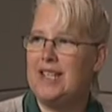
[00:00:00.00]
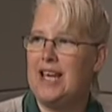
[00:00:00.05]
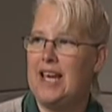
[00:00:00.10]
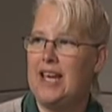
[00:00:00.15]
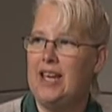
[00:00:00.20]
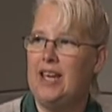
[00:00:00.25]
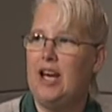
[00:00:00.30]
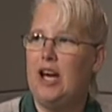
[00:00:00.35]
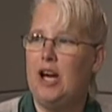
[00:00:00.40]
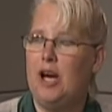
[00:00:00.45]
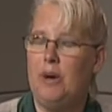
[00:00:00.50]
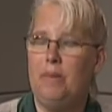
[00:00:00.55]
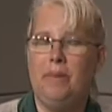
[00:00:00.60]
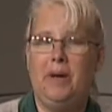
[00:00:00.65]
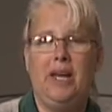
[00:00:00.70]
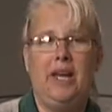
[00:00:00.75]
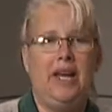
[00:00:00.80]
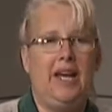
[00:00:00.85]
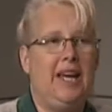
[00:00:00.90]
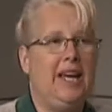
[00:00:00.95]
that um,
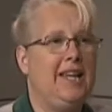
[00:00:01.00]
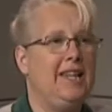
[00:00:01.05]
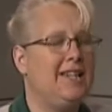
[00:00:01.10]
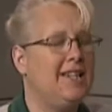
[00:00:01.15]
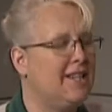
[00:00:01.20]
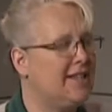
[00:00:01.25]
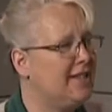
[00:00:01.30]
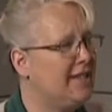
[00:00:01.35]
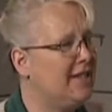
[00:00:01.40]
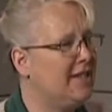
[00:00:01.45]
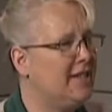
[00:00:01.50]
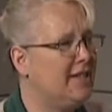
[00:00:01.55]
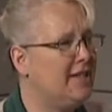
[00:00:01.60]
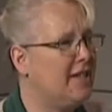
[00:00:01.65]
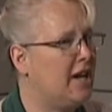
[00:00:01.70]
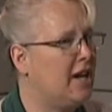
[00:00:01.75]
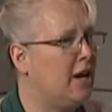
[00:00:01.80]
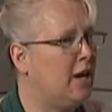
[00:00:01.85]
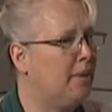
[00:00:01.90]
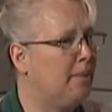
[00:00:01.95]
it doesn't.
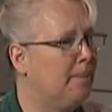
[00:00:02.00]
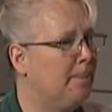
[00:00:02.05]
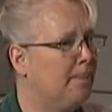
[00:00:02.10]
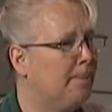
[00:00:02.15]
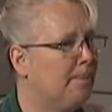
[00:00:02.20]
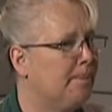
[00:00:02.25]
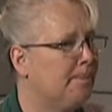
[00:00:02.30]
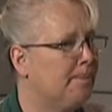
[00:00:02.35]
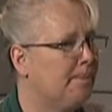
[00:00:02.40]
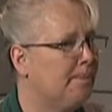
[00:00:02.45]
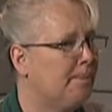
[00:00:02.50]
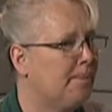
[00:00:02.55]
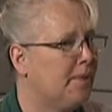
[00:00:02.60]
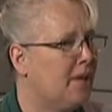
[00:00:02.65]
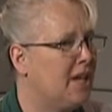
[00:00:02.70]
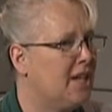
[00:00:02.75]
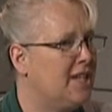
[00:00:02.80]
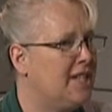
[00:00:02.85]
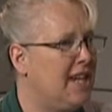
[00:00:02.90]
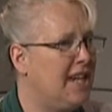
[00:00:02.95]
Um,
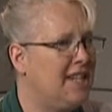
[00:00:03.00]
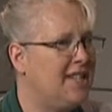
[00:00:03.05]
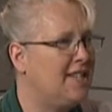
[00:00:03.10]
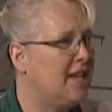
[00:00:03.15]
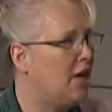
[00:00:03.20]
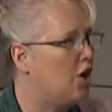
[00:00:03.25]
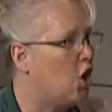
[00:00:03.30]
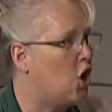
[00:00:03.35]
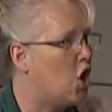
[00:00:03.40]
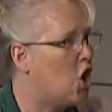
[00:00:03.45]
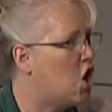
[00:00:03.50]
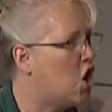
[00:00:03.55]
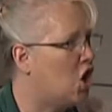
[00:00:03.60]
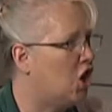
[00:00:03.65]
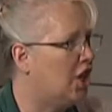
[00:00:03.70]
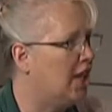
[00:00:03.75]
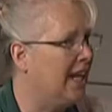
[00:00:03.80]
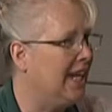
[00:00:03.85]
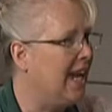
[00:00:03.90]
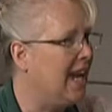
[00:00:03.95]
taste at
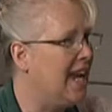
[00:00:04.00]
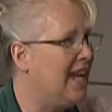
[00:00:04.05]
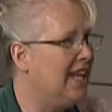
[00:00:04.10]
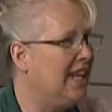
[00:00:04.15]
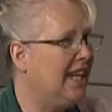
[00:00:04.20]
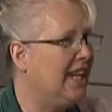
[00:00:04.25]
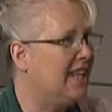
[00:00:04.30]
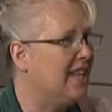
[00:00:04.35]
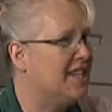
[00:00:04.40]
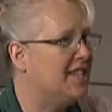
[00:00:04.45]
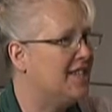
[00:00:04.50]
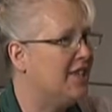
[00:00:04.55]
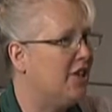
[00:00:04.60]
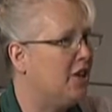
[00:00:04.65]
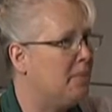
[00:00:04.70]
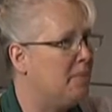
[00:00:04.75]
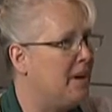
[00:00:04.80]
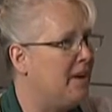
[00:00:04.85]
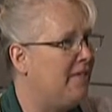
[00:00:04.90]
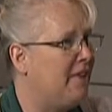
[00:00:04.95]
all like any of the
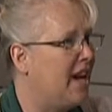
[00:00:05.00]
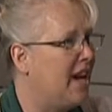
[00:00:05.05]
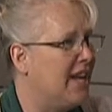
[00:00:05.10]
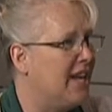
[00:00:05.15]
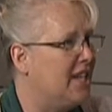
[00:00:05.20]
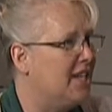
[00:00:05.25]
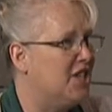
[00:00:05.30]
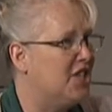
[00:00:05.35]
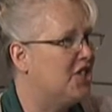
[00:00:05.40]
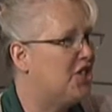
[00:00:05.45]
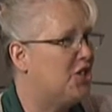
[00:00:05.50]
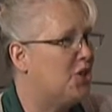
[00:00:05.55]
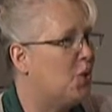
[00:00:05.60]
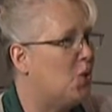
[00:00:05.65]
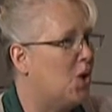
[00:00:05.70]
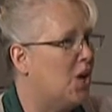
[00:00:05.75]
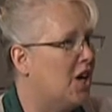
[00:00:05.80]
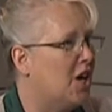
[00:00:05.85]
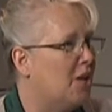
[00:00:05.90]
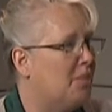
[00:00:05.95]
syrup I've had in the
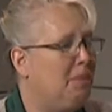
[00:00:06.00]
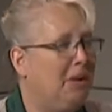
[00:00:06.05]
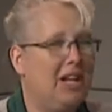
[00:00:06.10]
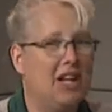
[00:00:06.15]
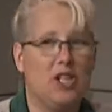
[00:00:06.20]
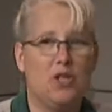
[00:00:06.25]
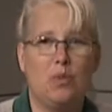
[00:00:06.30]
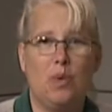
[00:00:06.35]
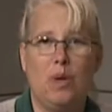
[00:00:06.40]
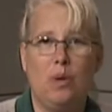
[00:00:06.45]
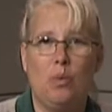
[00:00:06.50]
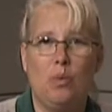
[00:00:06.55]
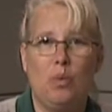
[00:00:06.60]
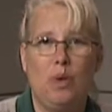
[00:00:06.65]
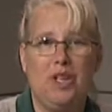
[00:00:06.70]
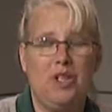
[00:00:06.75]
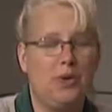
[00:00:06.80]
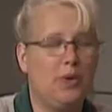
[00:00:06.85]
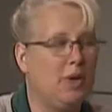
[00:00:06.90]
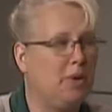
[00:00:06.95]
store. Because when
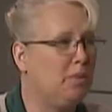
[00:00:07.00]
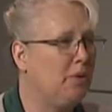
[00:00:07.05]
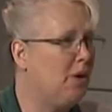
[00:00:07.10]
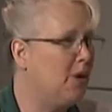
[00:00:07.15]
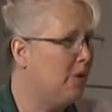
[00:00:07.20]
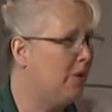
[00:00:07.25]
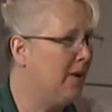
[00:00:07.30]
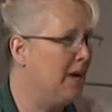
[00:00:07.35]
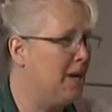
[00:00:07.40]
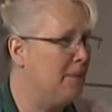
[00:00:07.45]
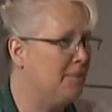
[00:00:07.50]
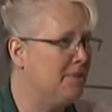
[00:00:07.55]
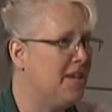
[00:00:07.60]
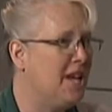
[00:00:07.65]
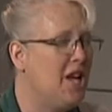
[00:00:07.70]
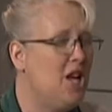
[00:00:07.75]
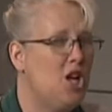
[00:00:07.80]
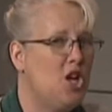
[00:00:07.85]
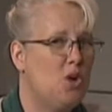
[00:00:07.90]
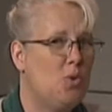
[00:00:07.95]
we do our programs,
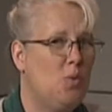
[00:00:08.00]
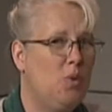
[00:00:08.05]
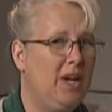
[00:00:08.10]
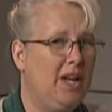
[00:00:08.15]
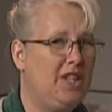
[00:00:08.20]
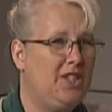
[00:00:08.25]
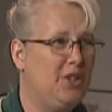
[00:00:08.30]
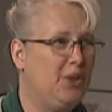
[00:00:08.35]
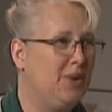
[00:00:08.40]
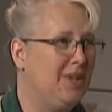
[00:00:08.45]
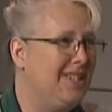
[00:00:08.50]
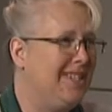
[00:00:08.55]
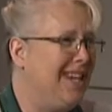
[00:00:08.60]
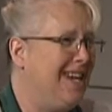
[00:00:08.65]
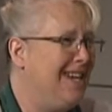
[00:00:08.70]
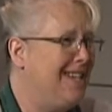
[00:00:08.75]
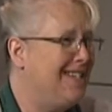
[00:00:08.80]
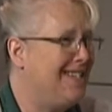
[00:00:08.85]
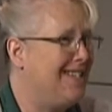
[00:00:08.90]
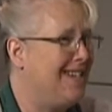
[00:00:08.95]
we do a
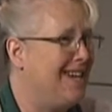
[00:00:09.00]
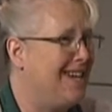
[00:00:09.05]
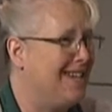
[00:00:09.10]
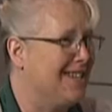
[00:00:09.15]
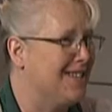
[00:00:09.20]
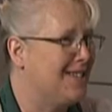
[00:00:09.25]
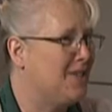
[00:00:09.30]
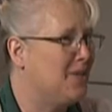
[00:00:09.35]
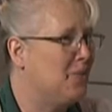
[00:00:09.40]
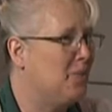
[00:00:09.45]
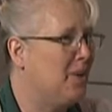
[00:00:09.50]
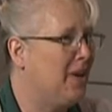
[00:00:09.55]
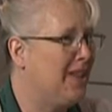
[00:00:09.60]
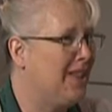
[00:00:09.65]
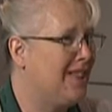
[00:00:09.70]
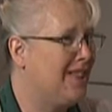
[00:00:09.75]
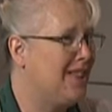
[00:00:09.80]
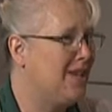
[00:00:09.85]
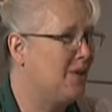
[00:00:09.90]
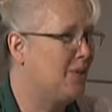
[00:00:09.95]
taste test
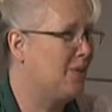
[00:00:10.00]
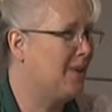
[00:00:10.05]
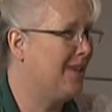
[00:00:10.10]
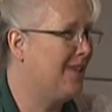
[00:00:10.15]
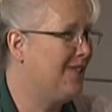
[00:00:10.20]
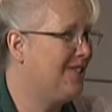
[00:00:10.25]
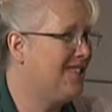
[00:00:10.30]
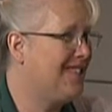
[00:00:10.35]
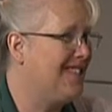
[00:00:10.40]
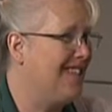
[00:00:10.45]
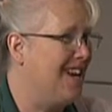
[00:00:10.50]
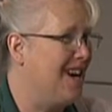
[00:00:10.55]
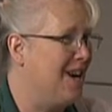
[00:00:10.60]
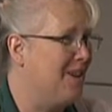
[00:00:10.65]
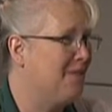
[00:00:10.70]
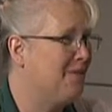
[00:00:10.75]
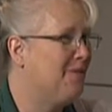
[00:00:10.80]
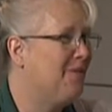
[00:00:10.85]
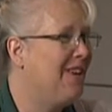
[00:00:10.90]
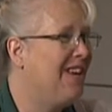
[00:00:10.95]
with the real
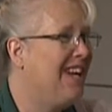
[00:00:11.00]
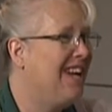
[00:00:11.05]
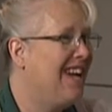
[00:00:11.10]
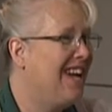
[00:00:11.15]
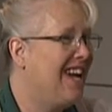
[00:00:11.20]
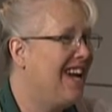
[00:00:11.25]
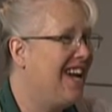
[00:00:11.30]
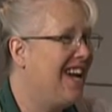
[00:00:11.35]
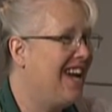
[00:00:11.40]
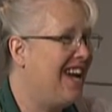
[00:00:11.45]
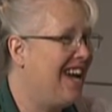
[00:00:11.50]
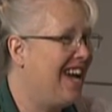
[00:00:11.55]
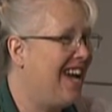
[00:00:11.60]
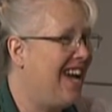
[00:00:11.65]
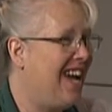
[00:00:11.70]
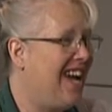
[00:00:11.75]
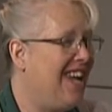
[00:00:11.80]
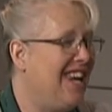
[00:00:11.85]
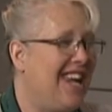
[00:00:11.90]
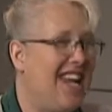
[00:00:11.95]
stuff. It's amazing.
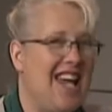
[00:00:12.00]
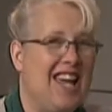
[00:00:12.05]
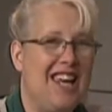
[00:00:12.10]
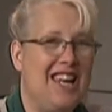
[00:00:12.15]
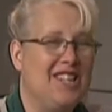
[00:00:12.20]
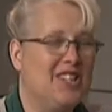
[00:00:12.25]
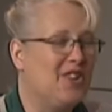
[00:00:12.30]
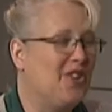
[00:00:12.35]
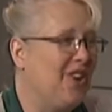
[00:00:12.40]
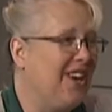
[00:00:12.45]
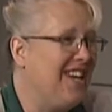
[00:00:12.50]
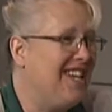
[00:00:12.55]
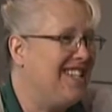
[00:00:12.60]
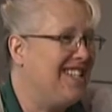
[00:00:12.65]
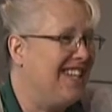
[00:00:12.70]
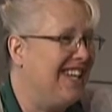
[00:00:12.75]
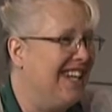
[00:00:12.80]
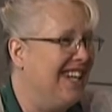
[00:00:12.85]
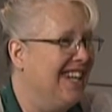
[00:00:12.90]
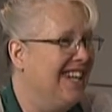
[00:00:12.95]
Yes. And and it's
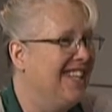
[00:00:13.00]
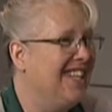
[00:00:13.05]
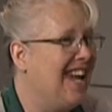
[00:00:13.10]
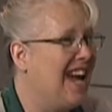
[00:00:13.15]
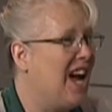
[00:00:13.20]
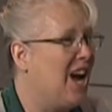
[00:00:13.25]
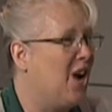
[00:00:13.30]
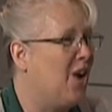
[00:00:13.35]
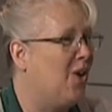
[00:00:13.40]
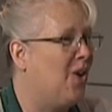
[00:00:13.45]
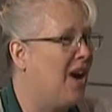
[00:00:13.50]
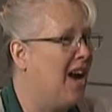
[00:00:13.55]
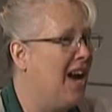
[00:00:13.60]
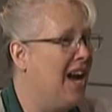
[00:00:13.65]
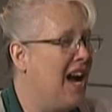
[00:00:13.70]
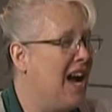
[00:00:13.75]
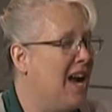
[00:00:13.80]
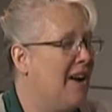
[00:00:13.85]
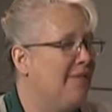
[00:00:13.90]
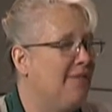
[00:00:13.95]
crazy how I
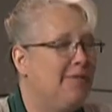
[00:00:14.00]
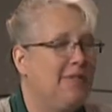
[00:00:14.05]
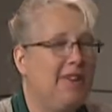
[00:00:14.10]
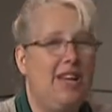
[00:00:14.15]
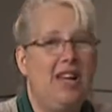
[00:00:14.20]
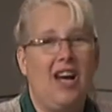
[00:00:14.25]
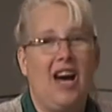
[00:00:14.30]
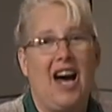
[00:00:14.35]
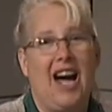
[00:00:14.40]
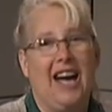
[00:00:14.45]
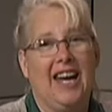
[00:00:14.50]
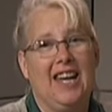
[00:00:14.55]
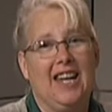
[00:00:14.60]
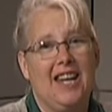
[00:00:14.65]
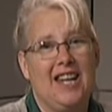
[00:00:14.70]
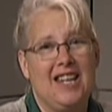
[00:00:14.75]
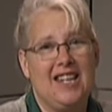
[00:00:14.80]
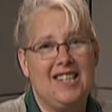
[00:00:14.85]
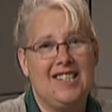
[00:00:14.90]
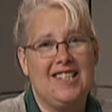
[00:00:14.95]
i mm -hmm. I can
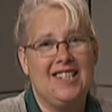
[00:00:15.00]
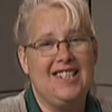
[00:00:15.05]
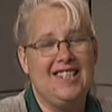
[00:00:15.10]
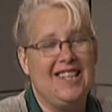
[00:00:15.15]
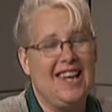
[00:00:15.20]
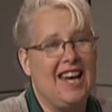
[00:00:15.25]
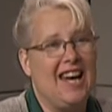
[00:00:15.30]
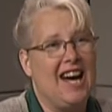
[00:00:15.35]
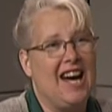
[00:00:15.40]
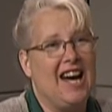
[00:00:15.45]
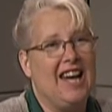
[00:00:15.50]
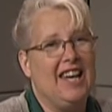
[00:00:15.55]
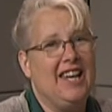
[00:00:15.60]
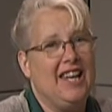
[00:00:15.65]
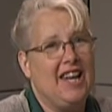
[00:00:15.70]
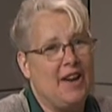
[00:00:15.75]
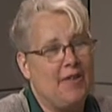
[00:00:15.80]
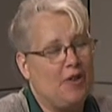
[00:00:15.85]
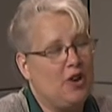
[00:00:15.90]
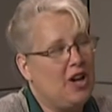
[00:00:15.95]
honestly say I had
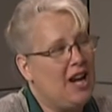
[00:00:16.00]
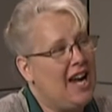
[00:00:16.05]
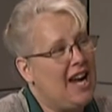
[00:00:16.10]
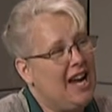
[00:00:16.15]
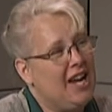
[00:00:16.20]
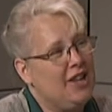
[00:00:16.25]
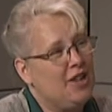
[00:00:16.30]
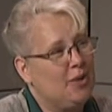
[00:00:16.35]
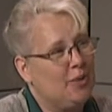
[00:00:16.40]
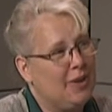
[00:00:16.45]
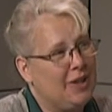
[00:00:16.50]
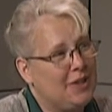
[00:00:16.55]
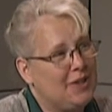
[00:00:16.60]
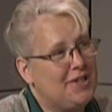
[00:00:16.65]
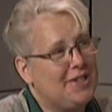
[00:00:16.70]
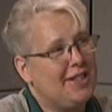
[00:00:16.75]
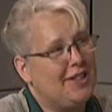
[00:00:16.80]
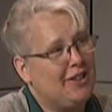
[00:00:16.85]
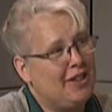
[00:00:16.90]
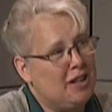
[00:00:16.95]
never had the real
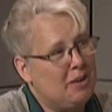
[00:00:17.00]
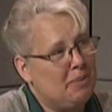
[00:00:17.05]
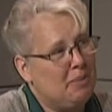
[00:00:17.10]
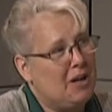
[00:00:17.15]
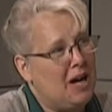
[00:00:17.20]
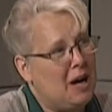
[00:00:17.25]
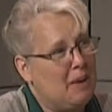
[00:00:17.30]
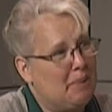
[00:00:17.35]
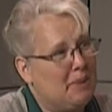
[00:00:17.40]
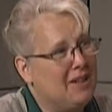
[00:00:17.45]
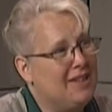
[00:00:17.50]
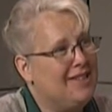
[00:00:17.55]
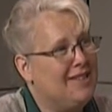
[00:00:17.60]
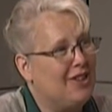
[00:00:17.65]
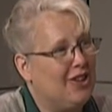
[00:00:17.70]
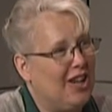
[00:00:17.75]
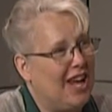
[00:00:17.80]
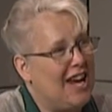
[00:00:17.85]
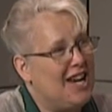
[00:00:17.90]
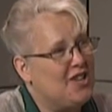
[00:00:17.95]
syrup up
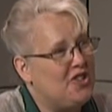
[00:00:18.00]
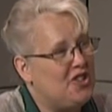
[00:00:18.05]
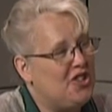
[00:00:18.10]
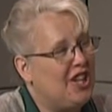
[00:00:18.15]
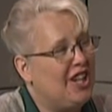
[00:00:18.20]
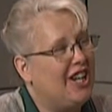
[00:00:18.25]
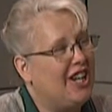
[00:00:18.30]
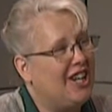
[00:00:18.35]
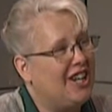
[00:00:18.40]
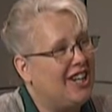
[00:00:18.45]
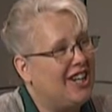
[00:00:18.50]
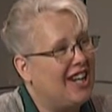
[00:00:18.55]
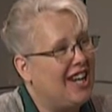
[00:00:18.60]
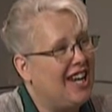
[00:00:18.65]
until last year.